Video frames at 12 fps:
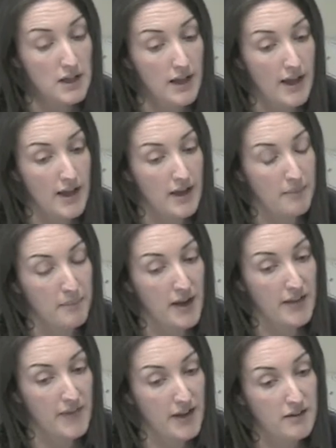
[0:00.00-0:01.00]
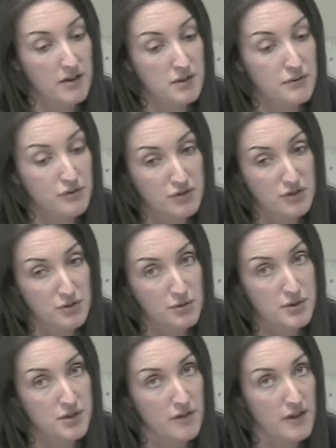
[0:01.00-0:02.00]
and that kind of grew
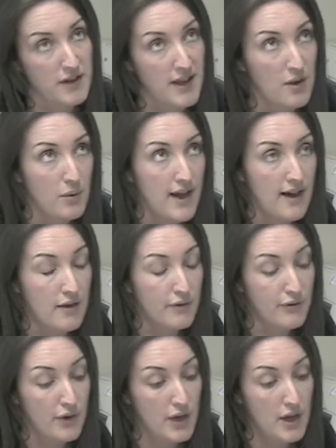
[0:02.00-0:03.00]
so that now we have